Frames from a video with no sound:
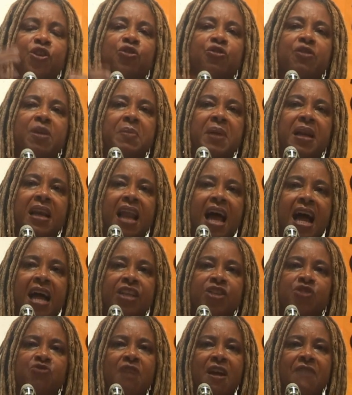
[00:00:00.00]
to
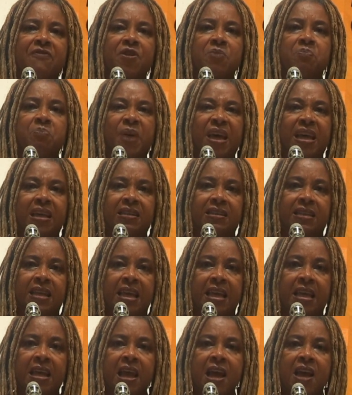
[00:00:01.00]
criminalize Reverend
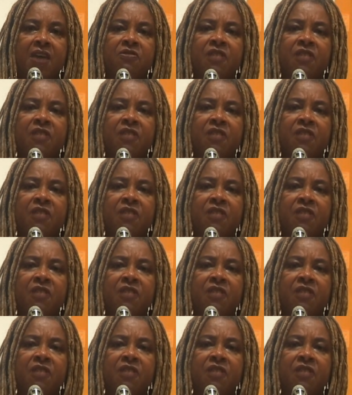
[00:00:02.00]
Pinckney.